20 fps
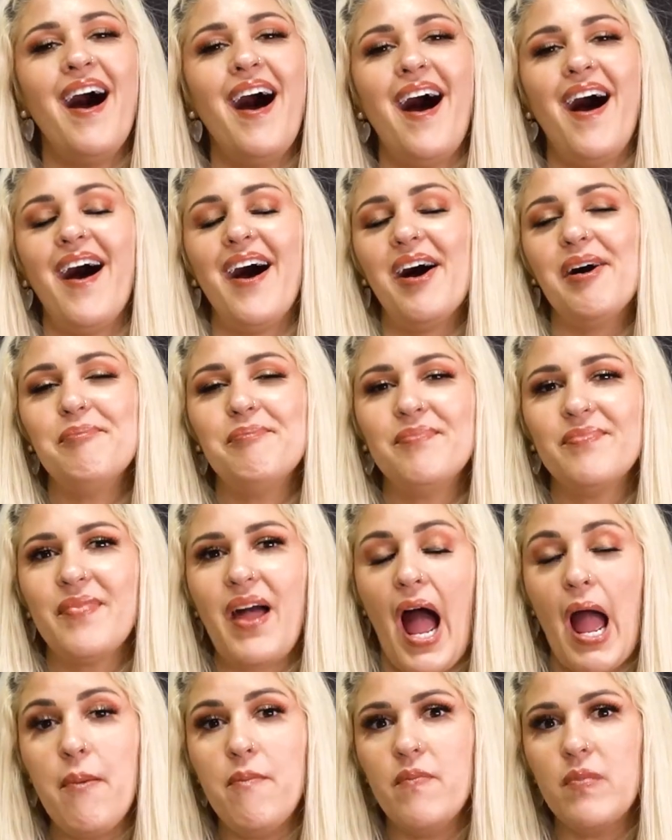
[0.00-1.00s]
Um,
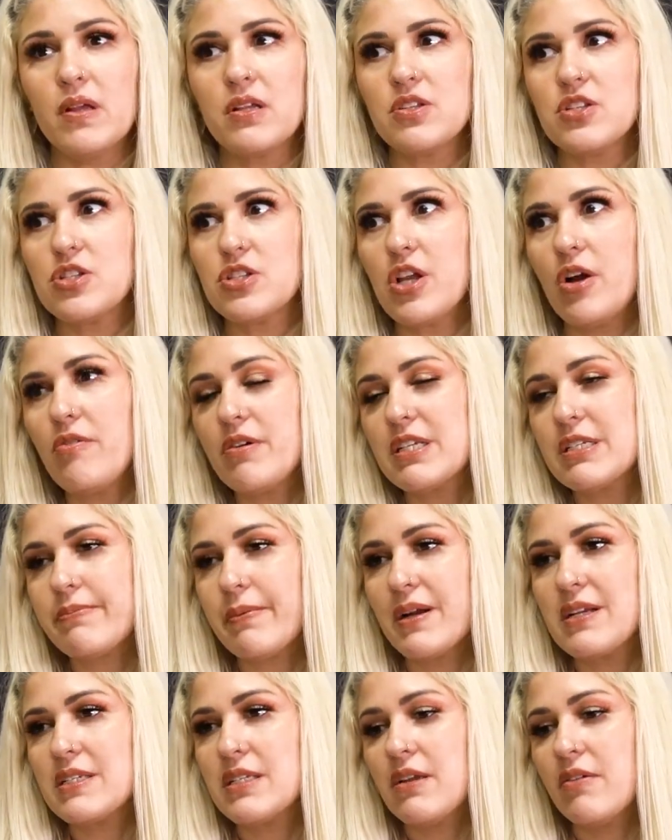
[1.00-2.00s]
I'm so
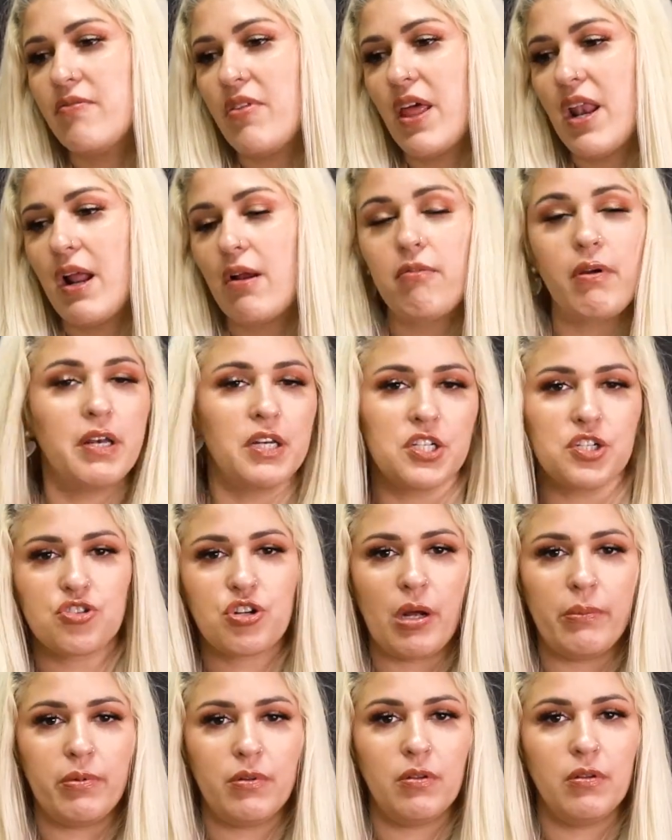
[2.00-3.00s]
expressive that I run into
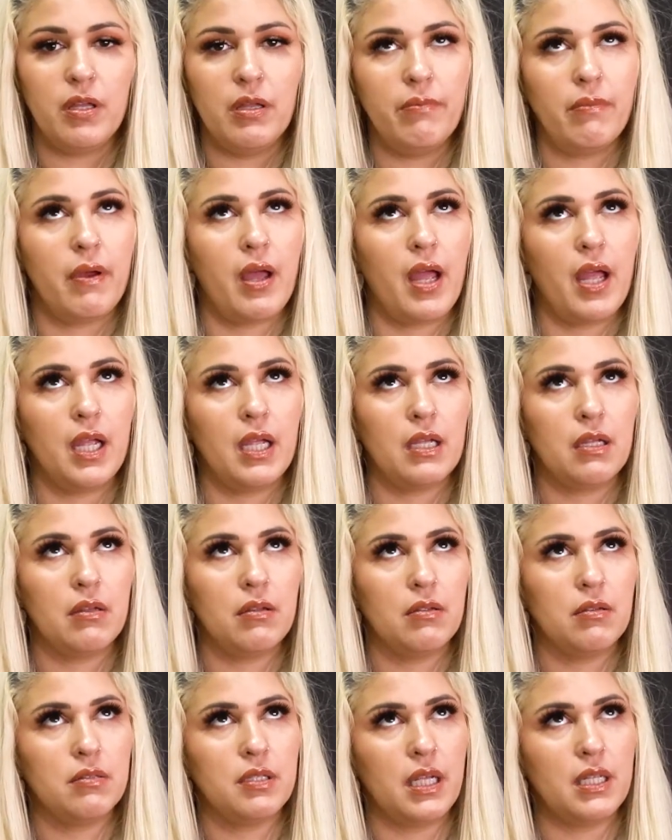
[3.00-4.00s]
trouble in my
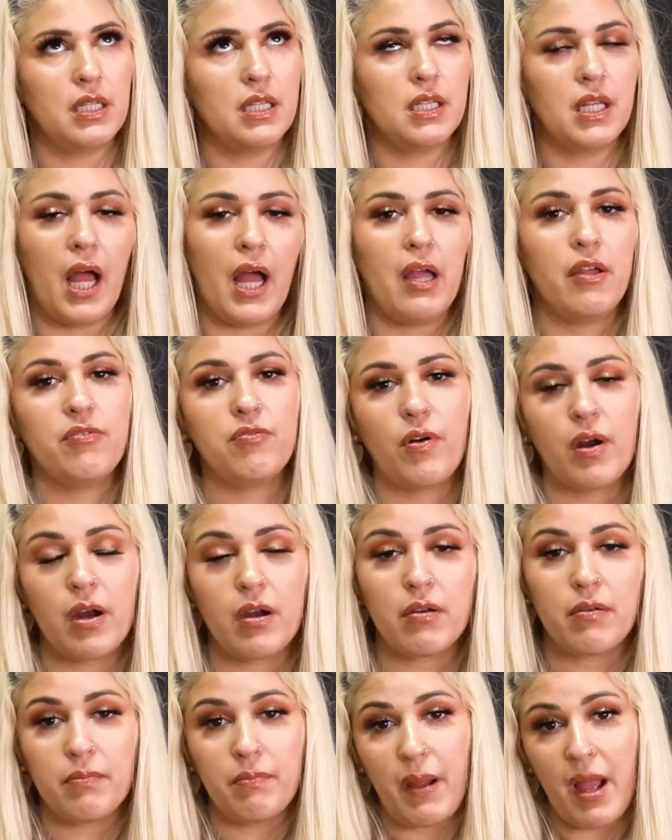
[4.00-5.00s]
daily life
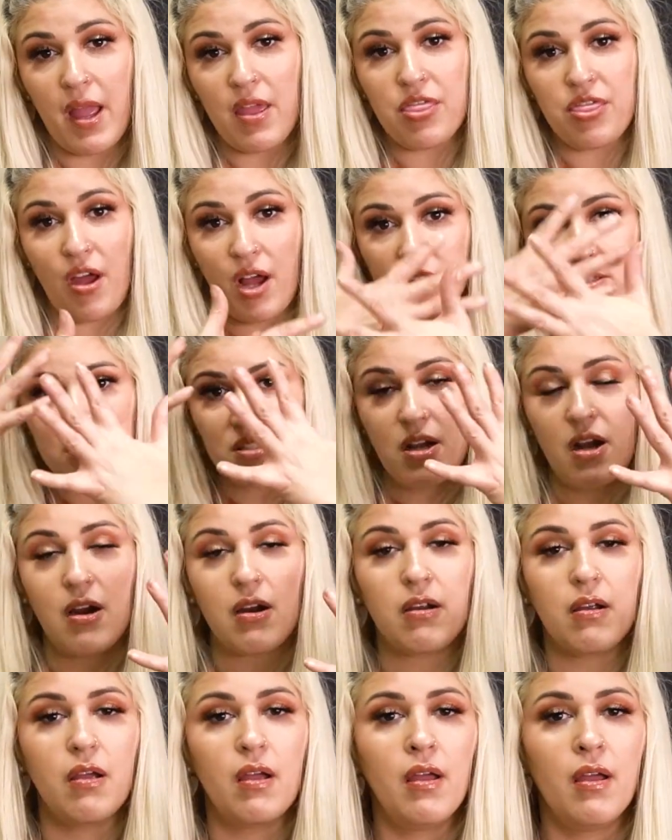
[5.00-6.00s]
where my thoughts
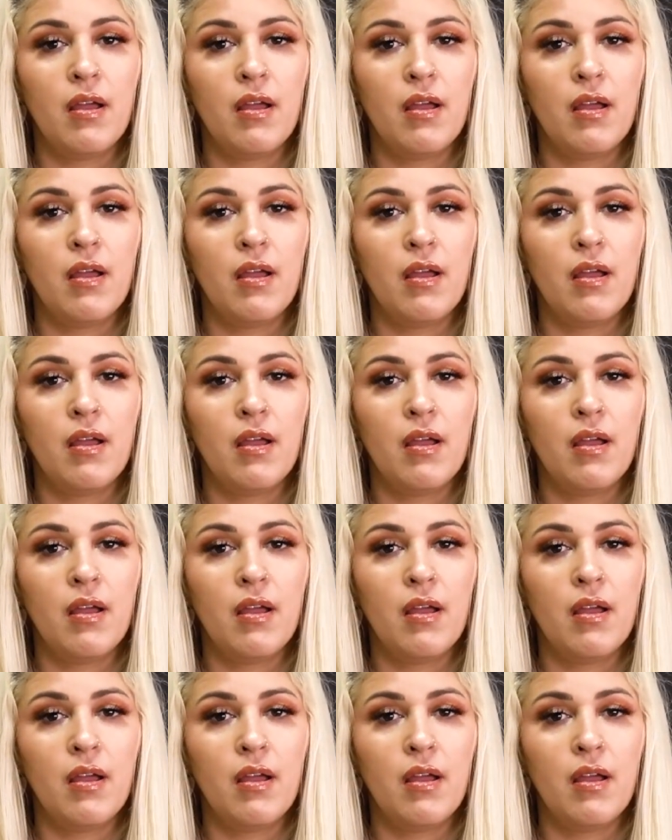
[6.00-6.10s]
are